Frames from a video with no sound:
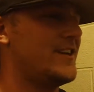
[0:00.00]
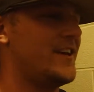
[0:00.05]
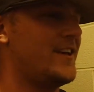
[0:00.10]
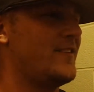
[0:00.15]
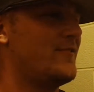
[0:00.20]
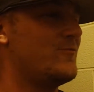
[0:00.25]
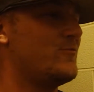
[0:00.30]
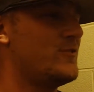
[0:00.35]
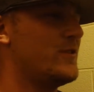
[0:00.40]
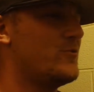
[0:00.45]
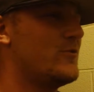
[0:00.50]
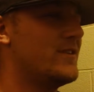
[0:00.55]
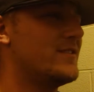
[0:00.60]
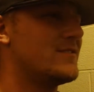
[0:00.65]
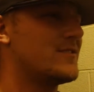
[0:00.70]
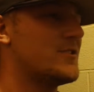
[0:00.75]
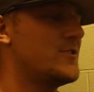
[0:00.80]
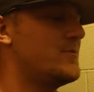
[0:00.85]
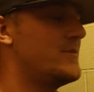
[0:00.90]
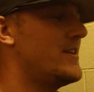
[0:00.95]
and we
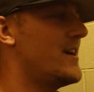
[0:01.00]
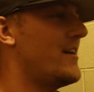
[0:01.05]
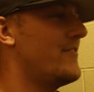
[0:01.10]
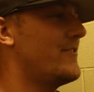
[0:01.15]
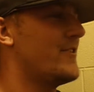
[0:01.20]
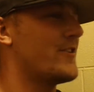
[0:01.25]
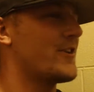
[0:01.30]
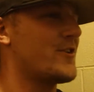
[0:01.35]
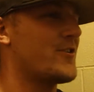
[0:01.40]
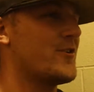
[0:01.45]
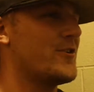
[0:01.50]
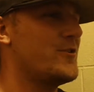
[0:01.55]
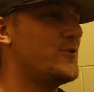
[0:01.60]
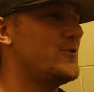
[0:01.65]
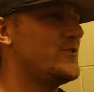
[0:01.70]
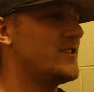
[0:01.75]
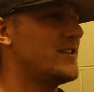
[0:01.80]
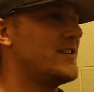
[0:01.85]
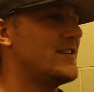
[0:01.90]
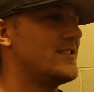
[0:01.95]
went scuba diving on a
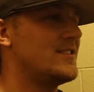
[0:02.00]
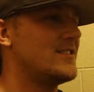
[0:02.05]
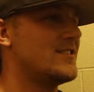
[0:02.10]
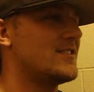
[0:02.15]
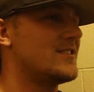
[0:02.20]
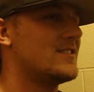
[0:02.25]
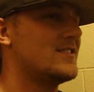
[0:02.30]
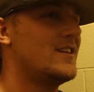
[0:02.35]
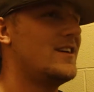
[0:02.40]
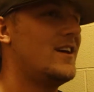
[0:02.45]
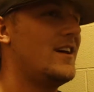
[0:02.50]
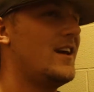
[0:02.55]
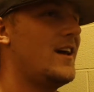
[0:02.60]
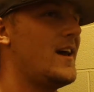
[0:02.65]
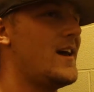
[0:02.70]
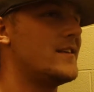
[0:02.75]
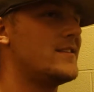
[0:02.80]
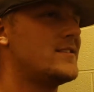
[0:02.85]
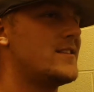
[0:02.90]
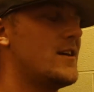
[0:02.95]
cruise, and
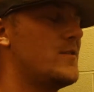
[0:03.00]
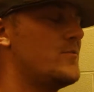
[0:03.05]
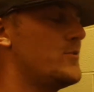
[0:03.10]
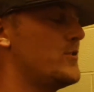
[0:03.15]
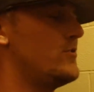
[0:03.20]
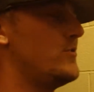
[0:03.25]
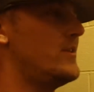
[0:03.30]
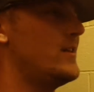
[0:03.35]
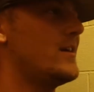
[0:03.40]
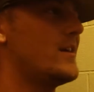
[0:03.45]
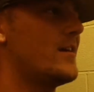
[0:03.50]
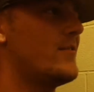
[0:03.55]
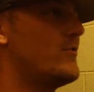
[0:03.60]
it's something unique.